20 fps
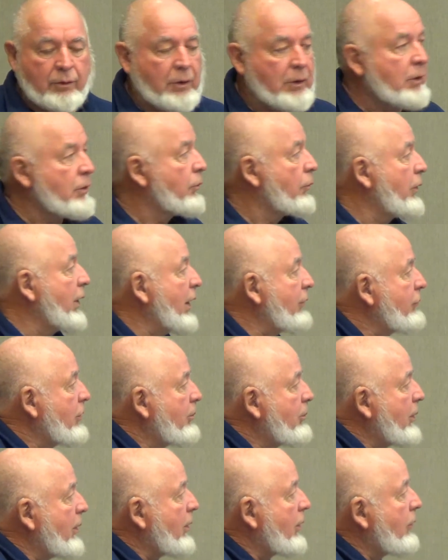We have to
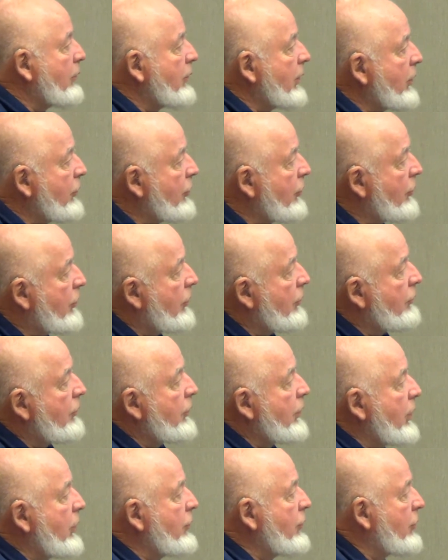build. This is
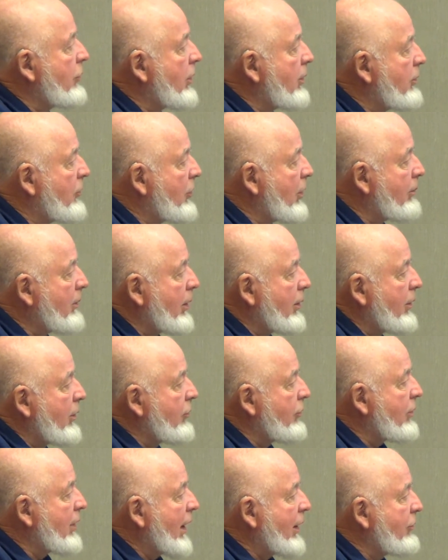this
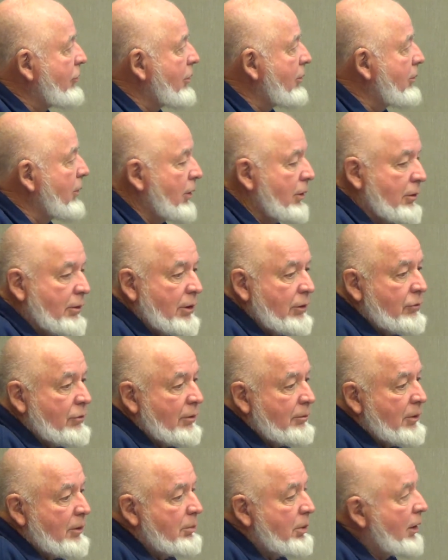last
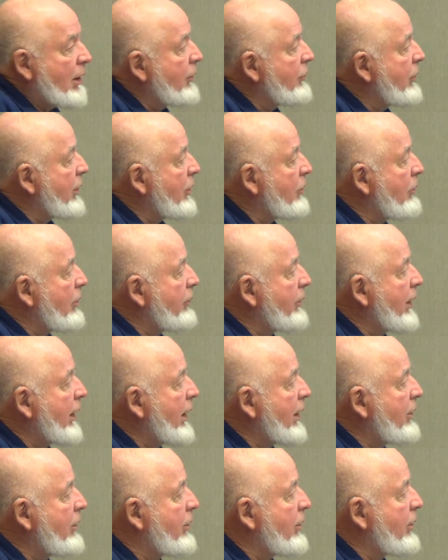summer project where we
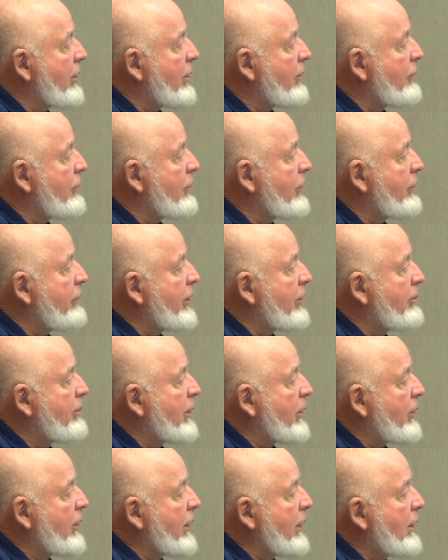were
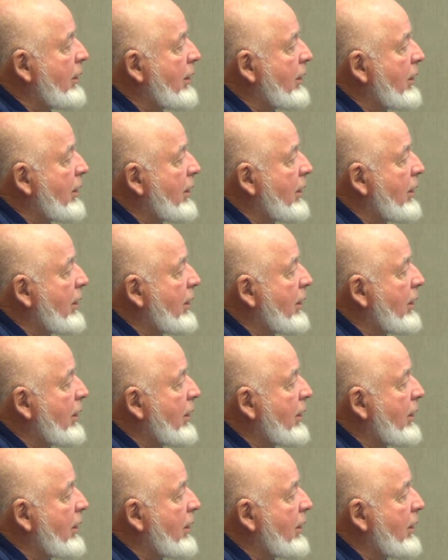building